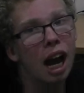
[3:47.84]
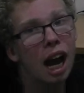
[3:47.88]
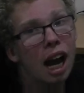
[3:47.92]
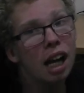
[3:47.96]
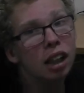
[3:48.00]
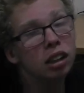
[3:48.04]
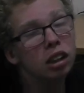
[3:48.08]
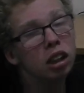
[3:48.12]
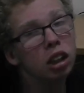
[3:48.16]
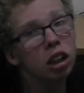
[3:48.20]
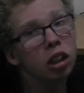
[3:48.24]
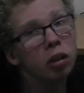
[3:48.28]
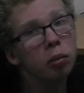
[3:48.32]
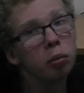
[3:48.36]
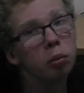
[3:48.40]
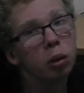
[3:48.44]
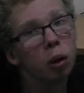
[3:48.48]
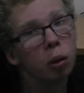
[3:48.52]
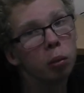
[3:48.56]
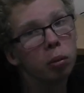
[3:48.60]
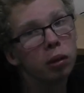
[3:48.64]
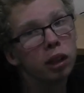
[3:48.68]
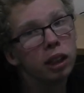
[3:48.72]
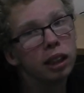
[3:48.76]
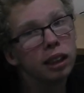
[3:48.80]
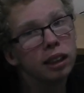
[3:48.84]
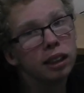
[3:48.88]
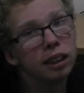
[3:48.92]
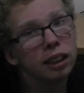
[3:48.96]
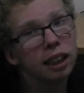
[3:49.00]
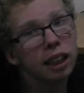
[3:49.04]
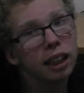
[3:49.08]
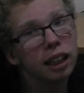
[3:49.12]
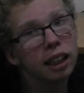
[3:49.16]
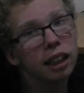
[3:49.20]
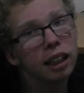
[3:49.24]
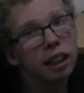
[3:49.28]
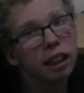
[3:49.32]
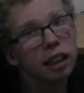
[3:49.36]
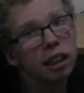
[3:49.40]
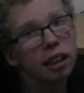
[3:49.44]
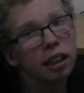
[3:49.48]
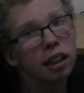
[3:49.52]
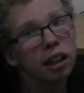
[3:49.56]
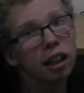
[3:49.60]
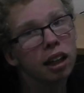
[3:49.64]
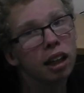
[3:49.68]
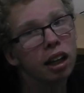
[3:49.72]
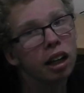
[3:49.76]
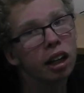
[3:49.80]
As you can probably see,
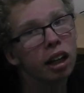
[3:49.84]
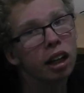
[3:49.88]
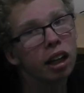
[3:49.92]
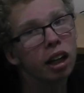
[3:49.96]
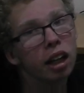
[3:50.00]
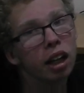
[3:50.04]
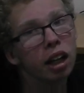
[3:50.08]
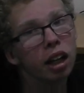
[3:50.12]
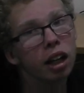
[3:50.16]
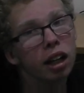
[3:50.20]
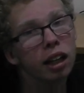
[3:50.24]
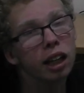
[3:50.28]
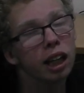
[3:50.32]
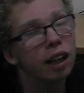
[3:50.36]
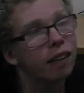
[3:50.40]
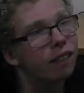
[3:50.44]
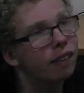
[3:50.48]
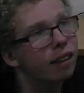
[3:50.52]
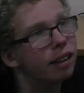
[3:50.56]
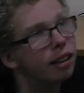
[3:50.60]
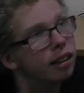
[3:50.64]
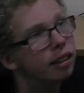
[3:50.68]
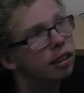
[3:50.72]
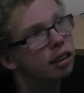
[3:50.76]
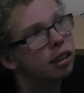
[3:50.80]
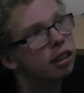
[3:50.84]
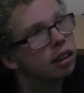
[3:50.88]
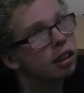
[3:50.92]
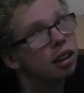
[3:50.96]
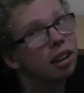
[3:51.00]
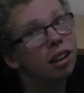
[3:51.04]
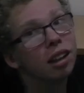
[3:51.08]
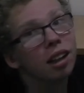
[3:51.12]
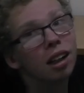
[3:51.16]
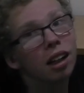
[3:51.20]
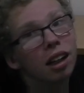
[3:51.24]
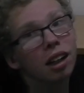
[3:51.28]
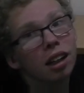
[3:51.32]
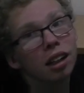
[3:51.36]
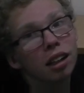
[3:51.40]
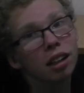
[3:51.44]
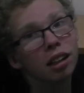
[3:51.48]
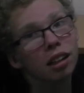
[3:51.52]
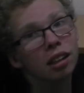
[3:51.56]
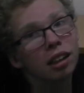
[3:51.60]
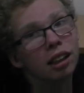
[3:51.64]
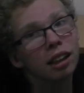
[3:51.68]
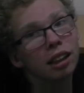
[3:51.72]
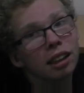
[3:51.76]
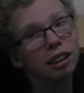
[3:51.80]
there is
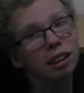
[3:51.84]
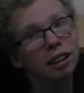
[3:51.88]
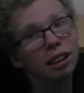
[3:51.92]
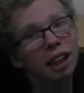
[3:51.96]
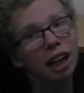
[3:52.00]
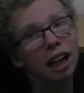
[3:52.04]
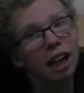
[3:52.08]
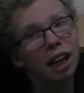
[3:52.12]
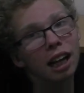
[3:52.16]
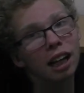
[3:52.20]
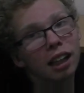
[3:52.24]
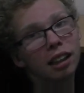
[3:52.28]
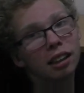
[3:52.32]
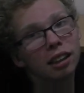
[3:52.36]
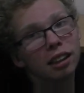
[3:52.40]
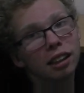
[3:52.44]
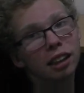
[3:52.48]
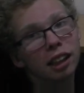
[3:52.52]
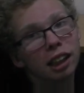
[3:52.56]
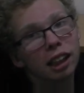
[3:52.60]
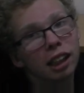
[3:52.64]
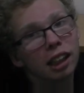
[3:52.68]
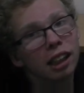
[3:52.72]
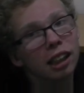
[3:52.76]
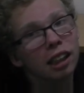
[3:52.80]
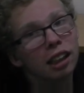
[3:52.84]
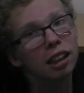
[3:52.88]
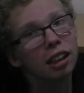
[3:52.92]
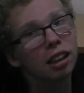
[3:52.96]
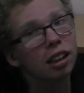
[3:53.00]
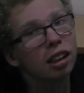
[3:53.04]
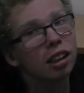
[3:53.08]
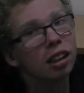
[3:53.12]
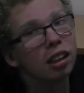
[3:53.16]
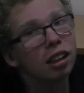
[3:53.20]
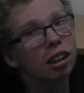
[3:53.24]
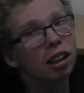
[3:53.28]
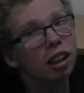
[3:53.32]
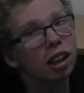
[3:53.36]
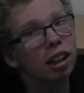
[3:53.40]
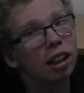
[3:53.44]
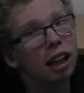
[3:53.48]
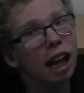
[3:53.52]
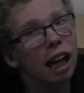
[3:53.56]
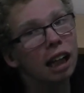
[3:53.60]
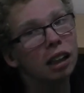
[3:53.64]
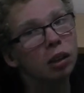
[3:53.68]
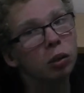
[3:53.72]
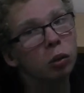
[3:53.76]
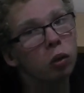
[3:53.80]
this stand, okay?
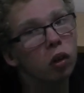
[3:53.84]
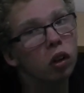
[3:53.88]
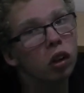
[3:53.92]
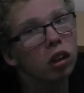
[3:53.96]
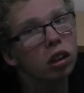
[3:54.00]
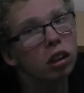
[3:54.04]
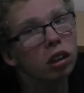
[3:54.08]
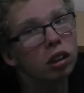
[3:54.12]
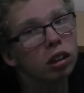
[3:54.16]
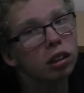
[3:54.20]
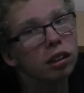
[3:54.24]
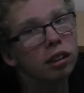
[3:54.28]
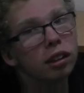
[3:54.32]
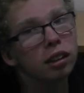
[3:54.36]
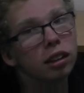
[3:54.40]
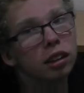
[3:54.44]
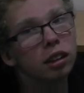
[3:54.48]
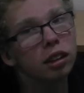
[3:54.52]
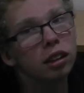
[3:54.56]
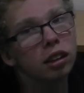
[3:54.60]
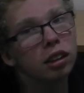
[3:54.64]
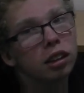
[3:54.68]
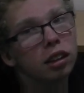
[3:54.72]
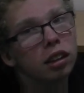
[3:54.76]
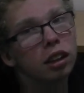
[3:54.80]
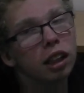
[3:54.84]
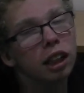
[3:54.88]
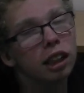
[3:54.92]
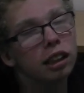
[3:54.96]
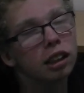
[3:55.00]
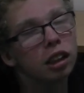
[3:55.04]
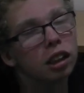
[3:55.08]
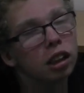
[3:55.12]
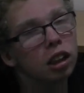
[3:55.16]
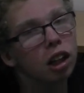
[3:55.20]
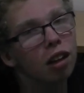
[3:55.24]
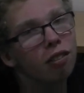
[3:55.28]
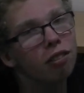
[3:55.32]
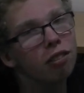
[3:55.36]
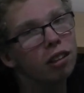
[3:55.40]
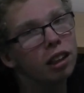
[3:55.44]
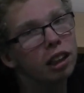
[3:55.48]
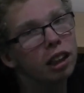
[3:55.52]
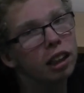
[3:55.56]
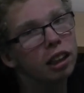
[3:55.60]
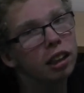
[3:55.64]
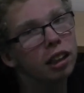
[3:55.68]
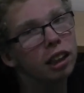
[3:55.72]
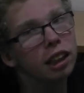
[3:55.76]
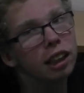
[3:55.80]
It's a
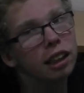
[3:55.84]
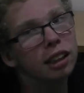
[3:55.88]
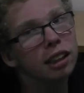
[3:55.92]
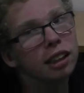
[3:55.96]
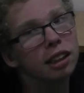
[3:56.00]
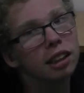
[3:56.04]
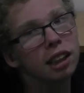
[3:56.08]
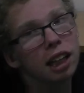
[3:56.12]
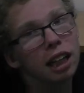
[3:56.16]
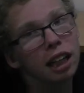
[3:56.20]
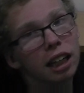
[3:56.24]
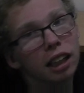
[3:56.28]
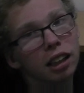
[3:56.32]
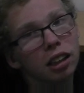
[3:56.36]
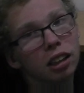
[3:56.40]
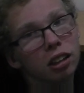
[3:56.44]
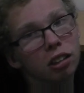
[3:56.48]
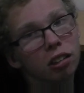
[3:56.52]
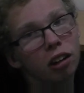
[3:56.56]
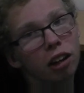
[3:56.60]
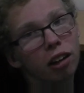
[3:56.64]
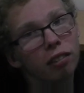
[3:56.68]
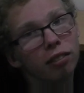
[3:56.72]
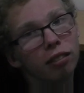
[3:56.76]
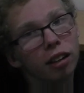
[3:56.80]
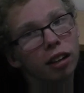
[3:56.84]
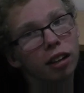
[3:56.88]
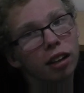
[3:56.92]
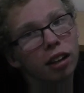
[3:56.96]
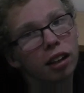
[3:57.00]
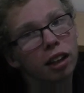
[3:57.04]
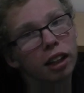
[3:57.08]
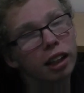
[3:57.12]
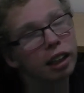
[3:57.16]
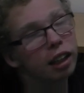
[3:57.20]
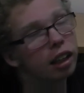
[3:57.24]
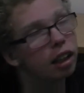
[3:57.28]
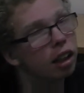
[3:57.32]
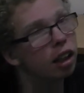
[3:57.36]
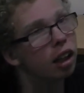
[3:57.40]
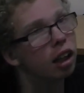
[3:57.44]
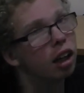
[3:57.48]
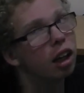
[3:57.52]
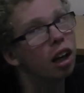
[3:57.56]
lovely and neat stand, quite frankly.